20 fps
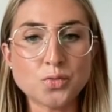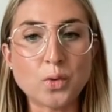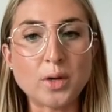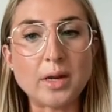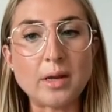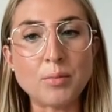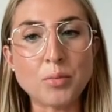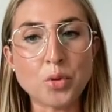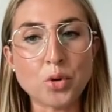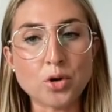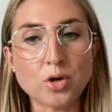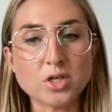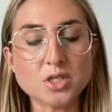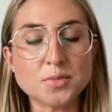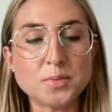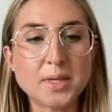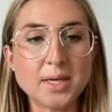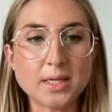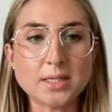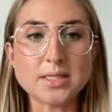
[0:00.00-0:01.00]
when importers
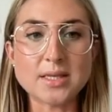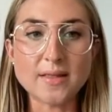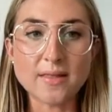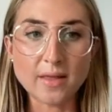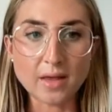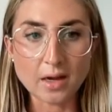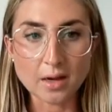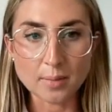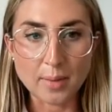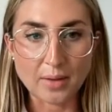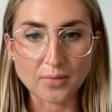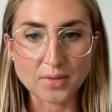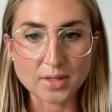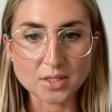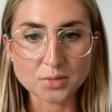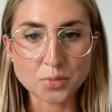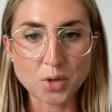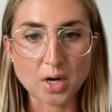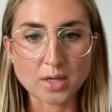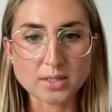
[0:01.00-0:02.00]
begin to think about this
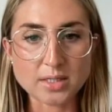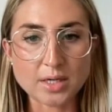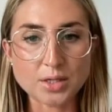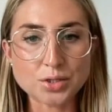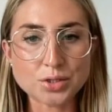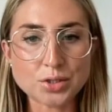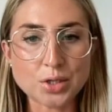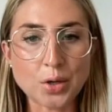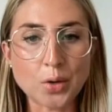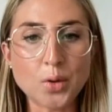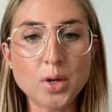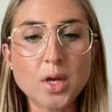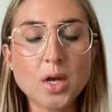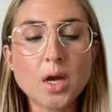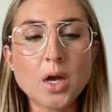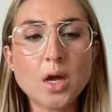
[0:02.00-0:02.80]
process. So